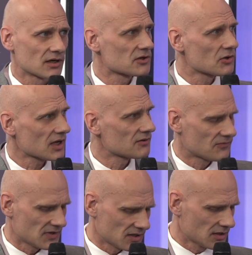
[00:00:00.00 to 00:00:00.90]
you can
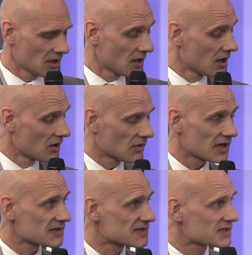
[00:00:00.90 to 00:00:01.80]
fill
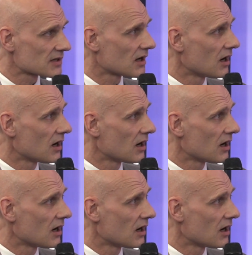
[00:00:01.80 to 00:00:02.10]
with